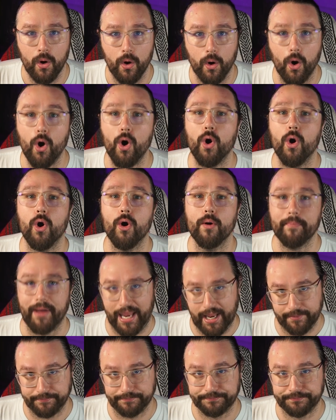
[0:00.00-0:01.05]
Oh
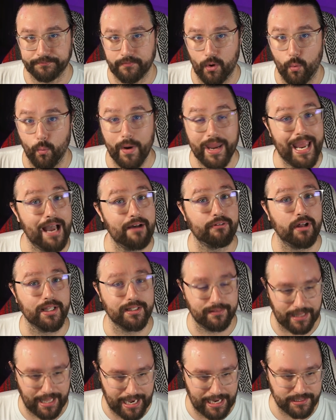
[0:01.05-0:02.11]
man, we have a
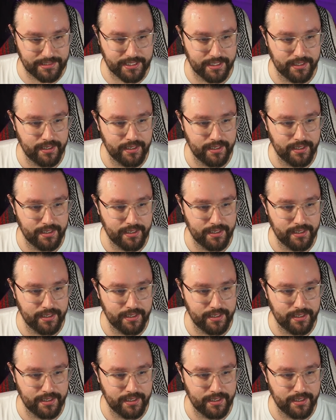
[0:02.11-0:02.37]
lot.